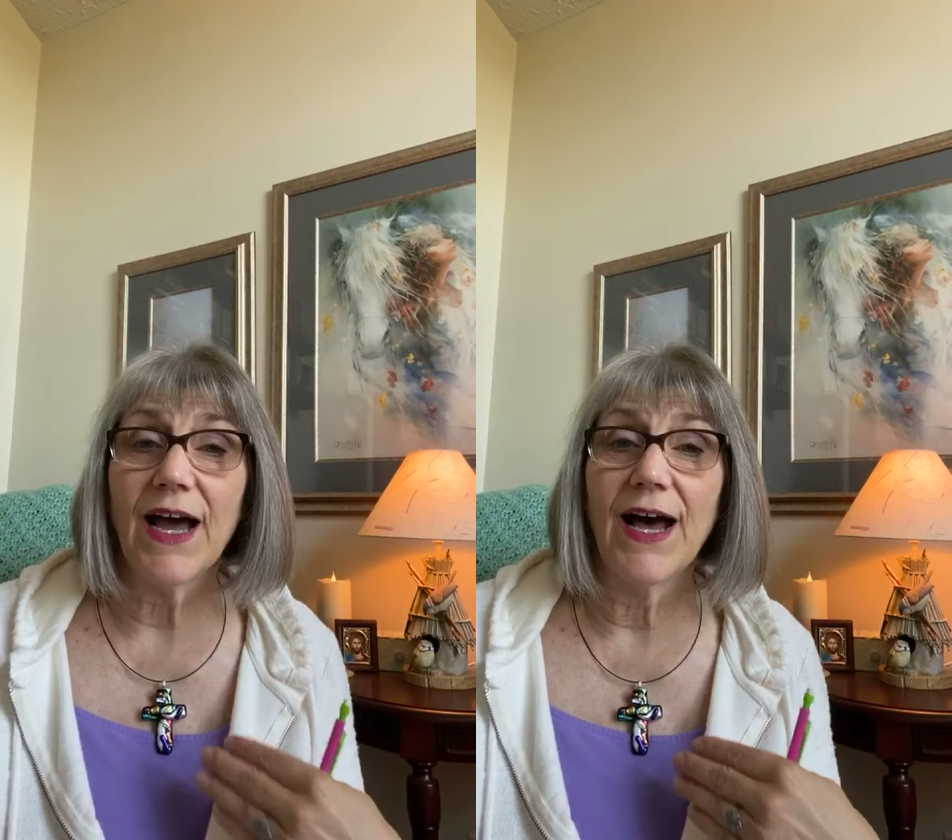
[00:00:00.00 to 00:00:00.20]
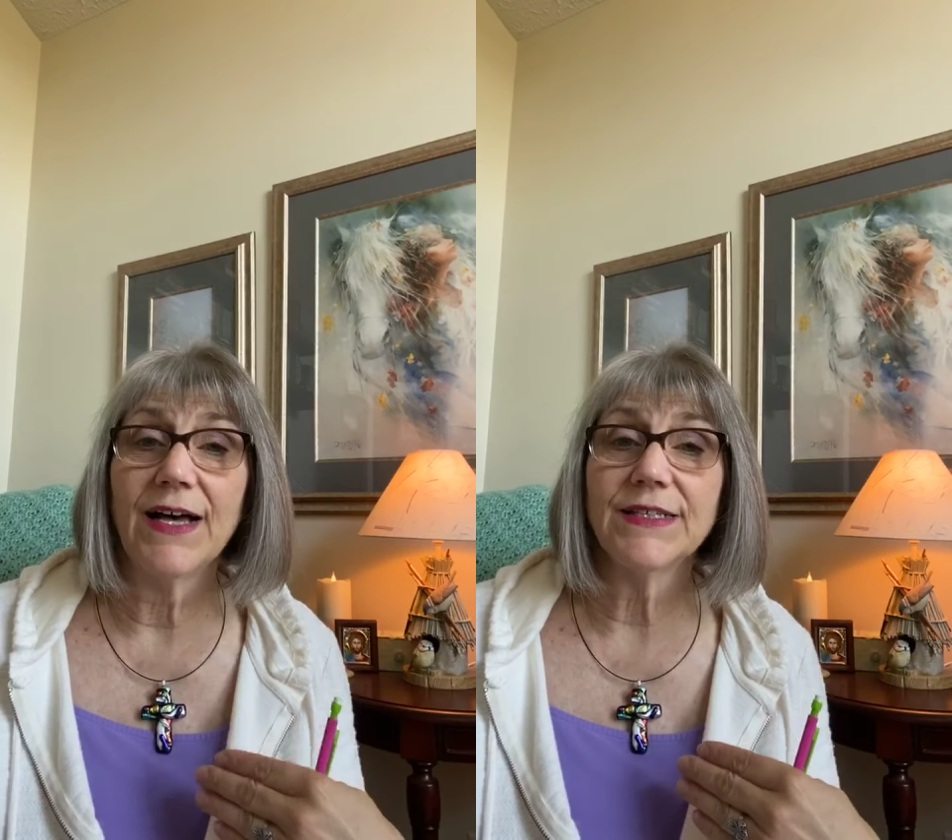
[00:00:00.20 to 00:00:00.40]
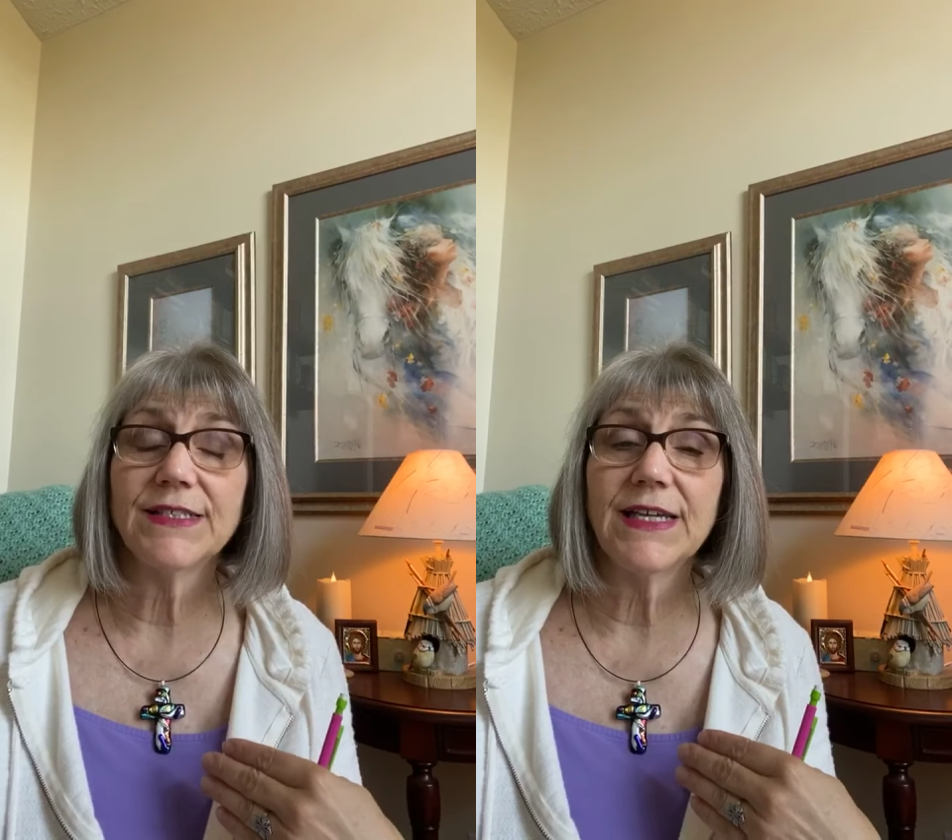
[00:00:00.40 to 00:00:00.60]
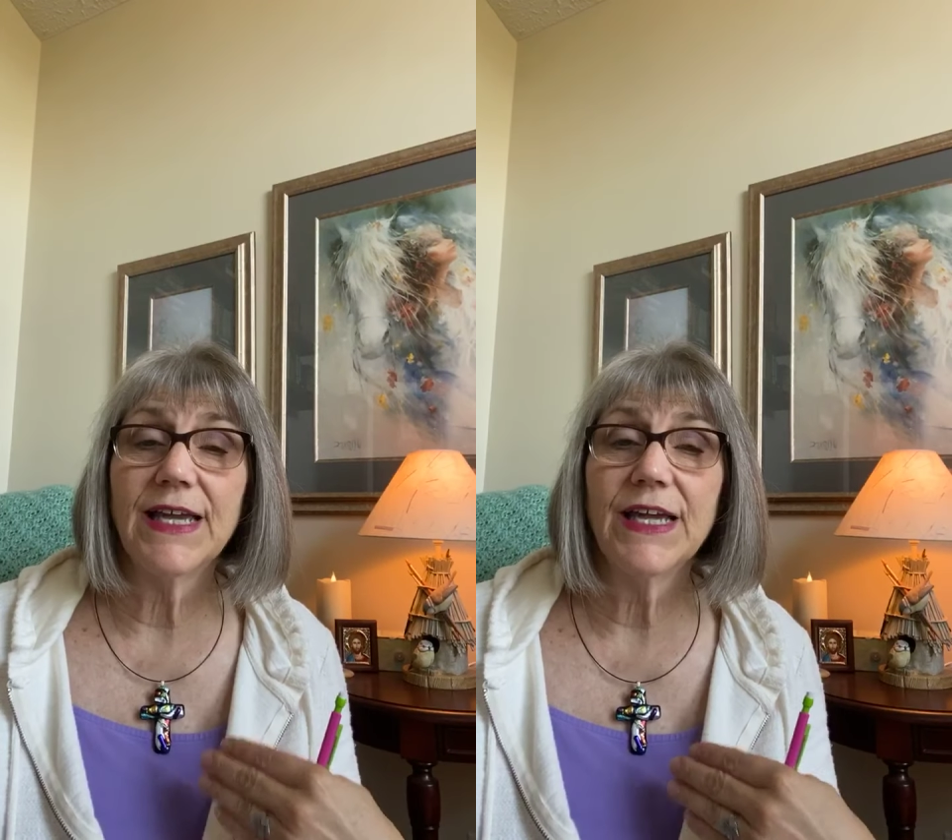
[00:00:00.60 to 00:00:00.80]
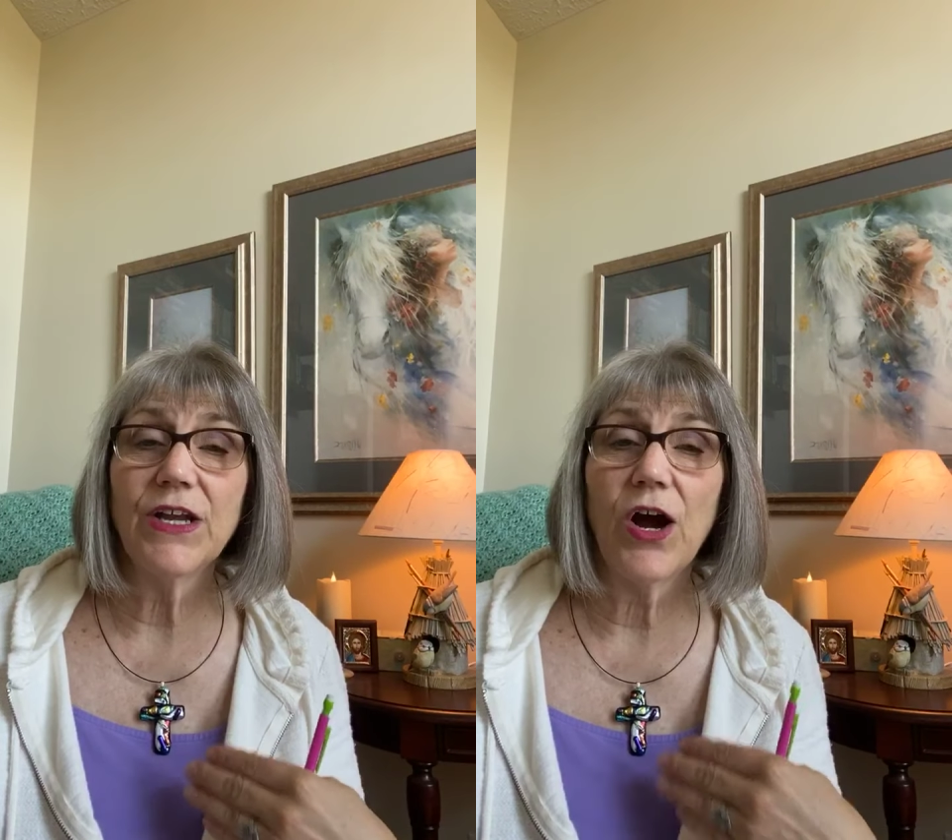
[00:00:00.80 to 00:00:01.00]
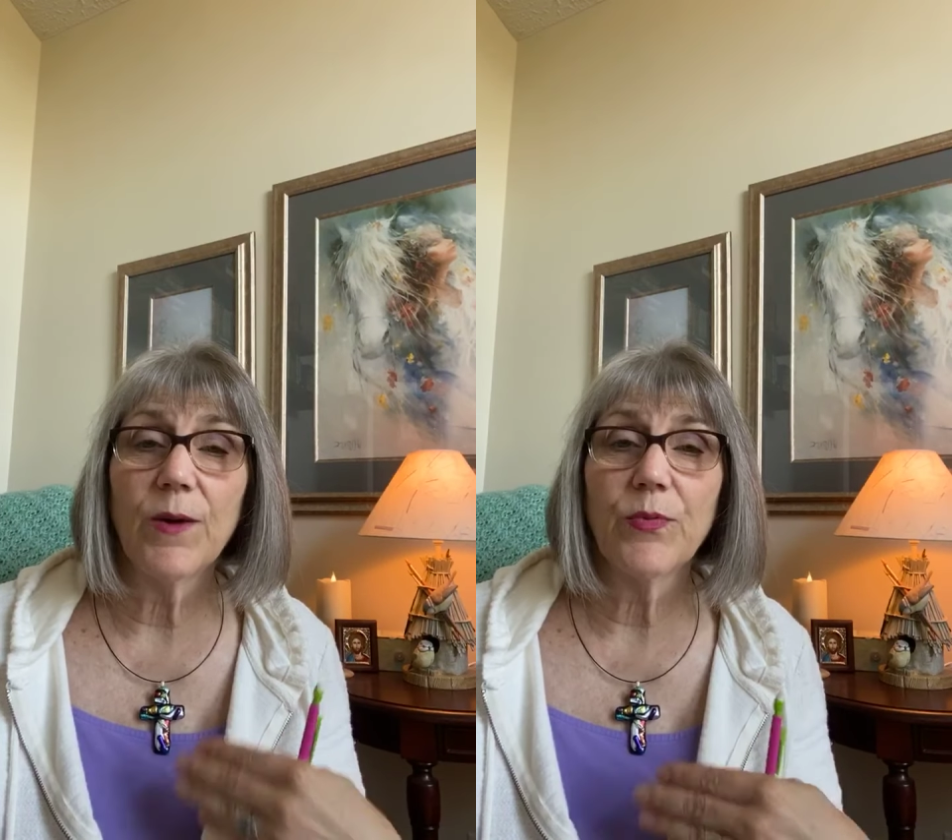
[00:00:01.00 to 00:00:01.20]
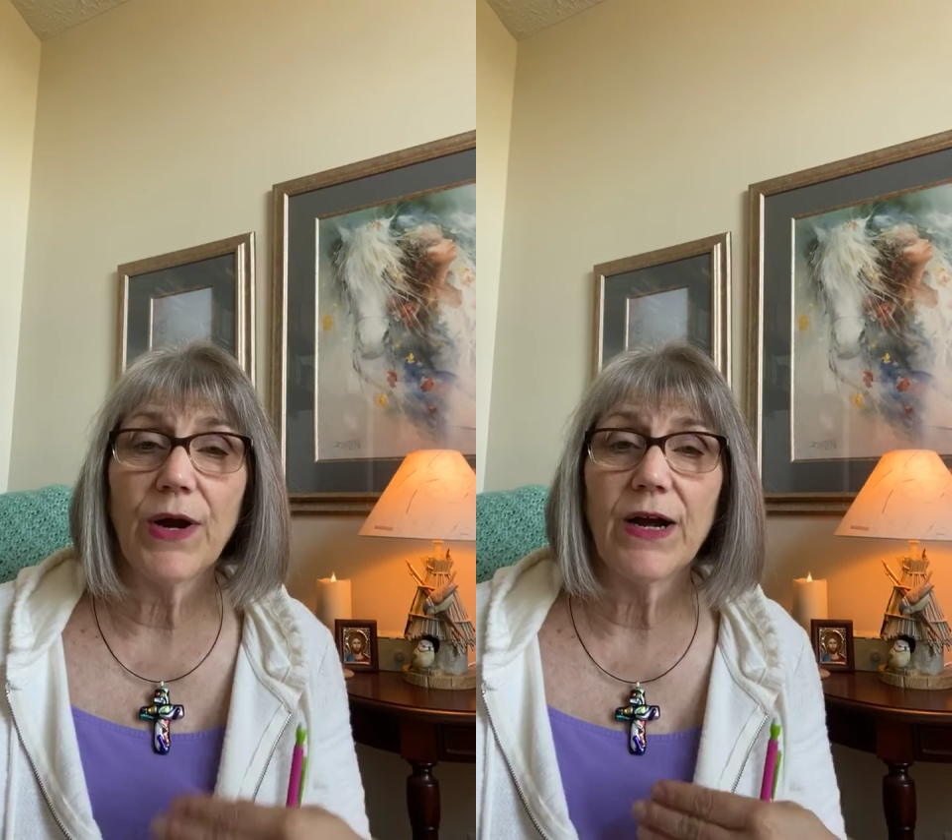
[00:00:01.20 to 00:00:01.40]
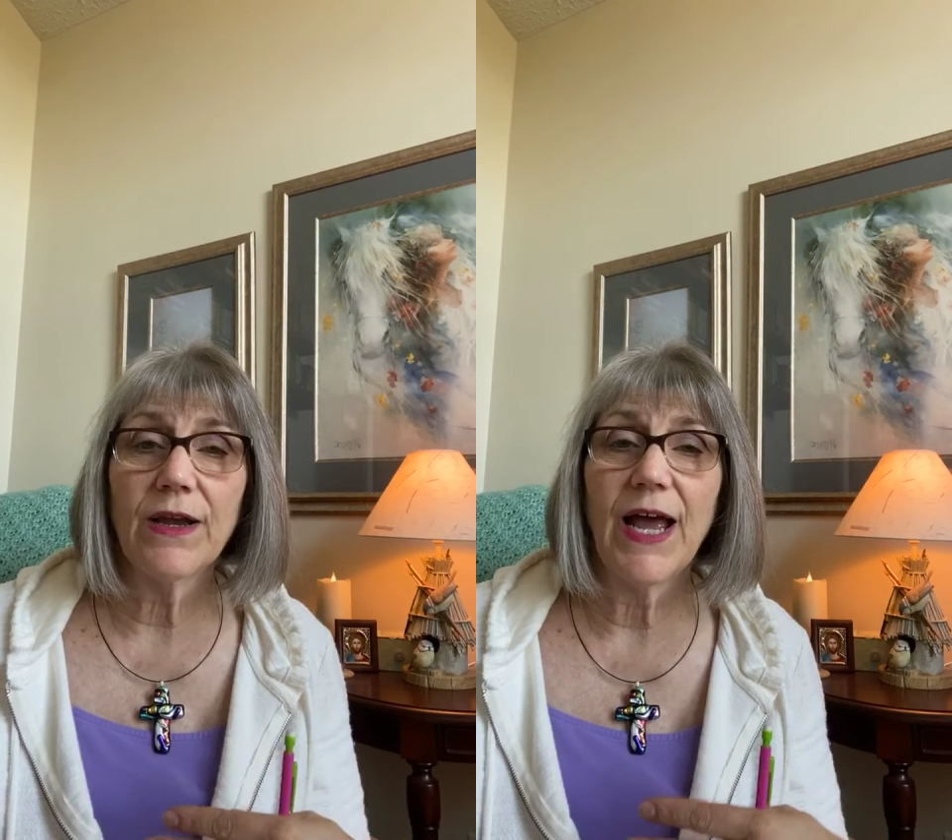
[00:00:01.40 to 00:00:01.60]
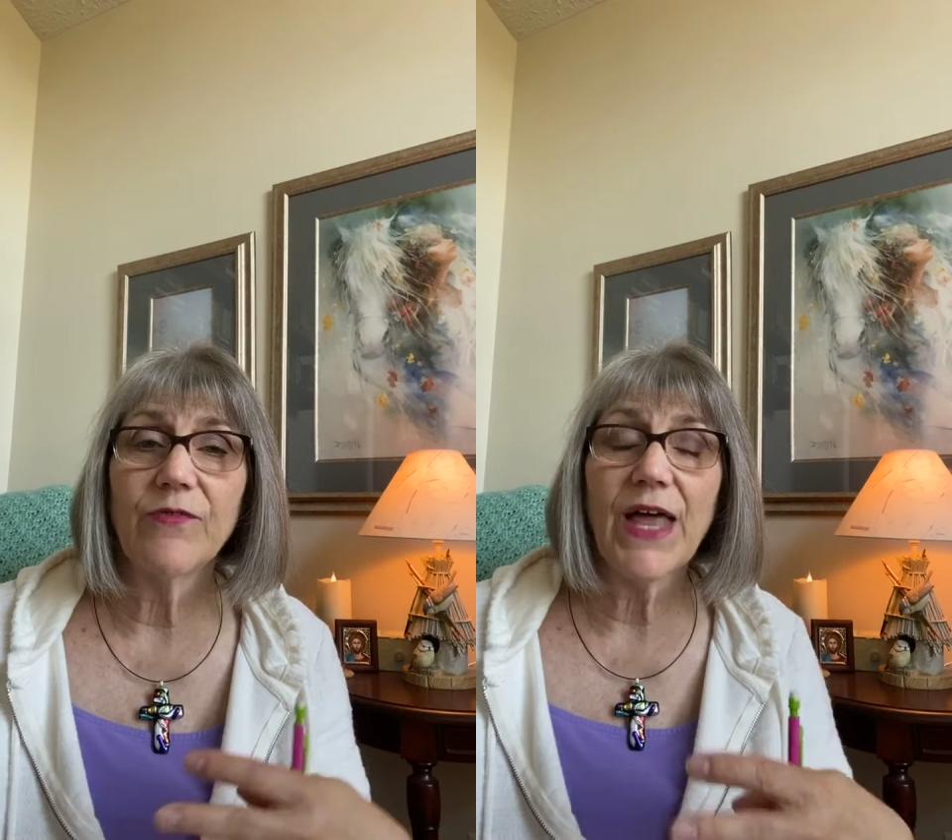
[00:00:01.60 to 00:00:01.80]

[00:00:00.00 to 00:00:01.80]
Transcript: us in our prayer life.